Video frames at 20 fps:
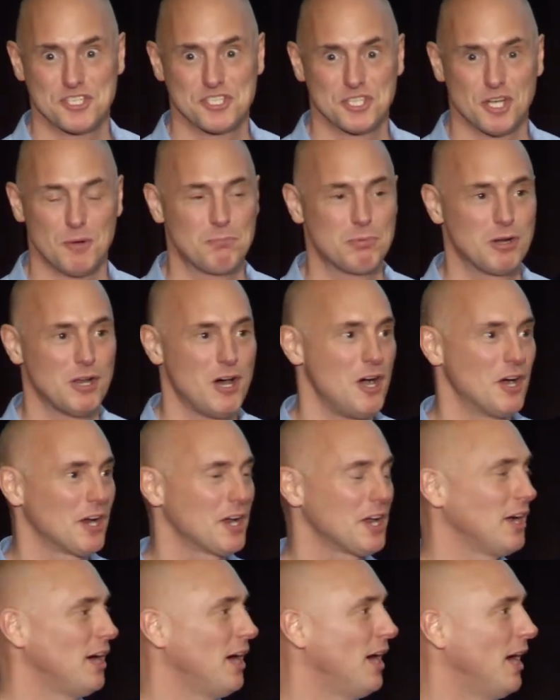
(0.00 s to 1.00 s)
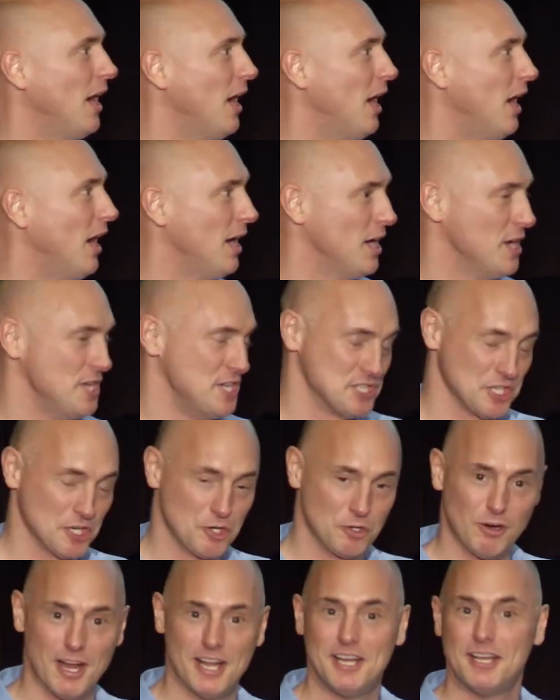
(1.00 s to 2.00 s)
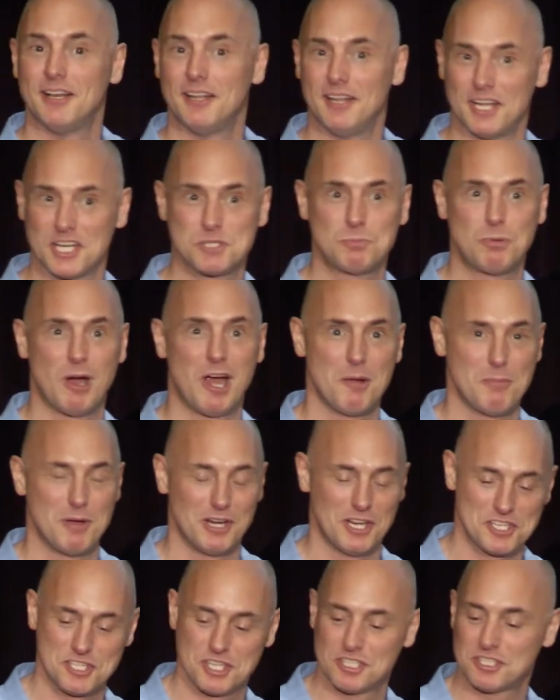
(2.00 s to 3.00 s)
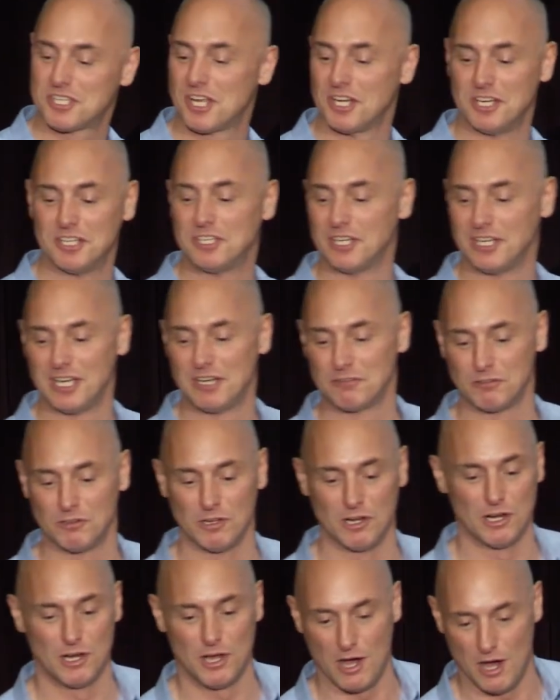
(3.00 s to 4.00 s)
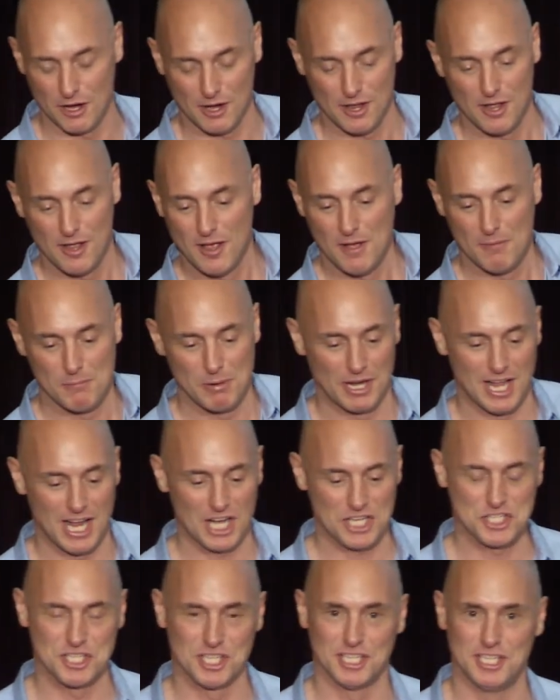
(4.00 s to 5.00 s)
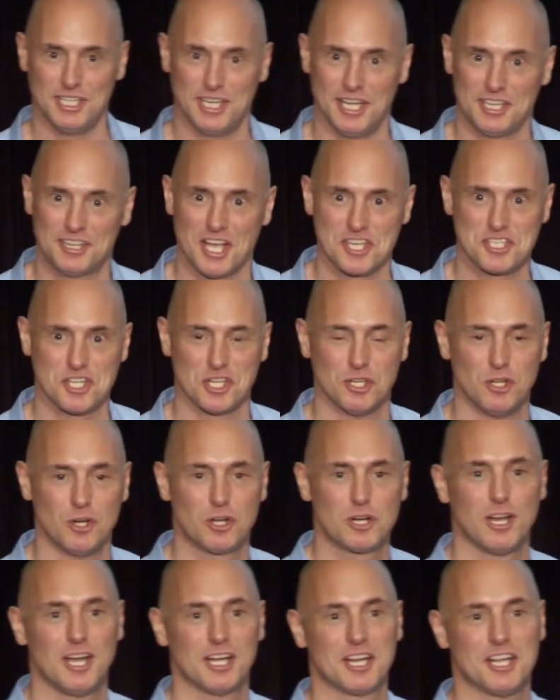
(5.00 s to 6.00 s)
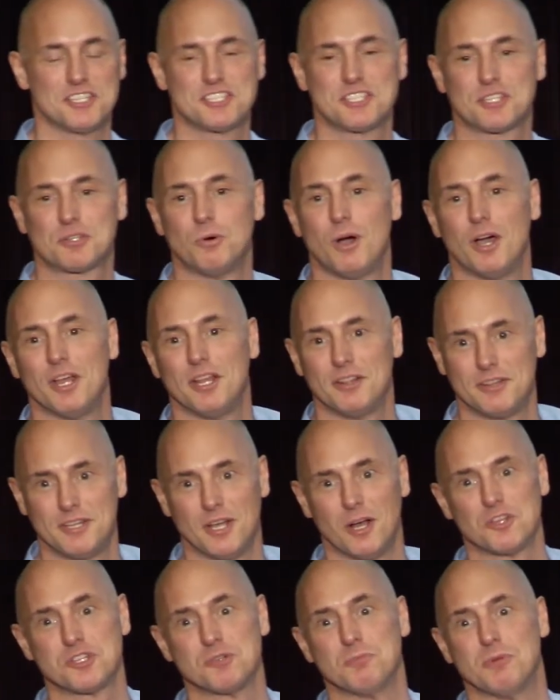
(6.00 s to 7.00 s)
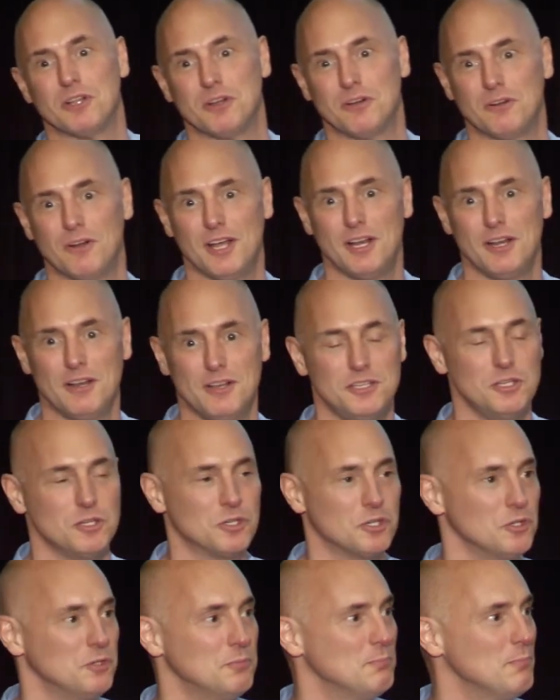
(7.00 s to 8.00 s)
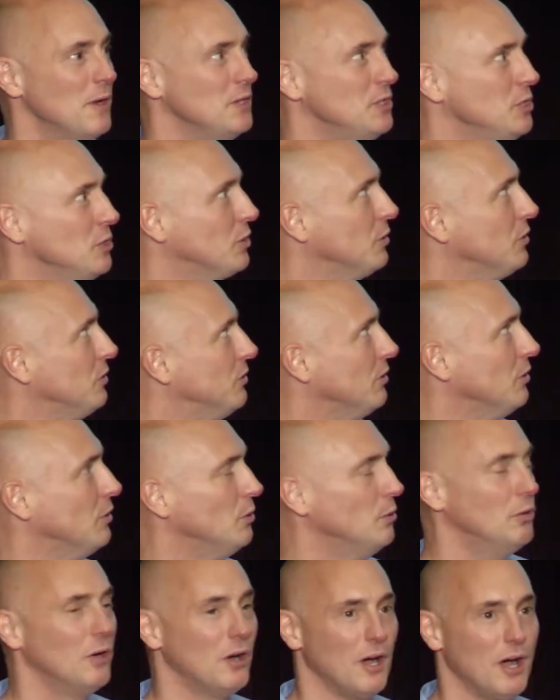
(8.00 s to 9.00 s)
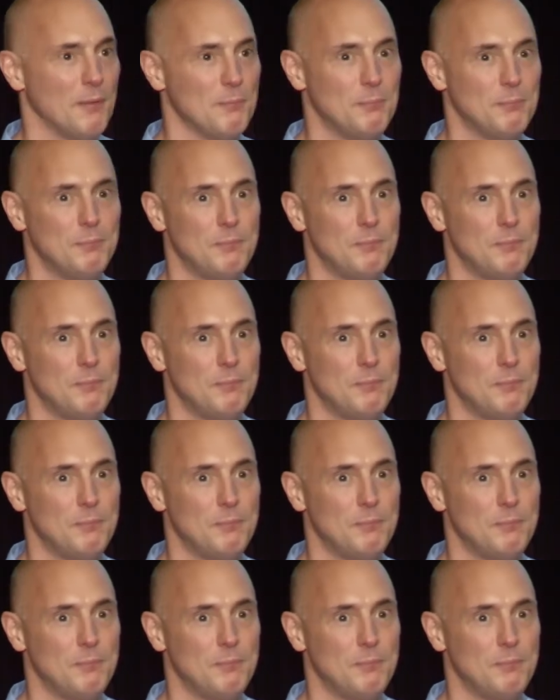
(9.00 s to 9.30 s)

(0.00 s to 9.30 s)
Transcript: So, Planck uh, is a great experiment. It's going to deliver a lot, but actually, it doesn't look like it's quite the ultimate, right? You could, you could do a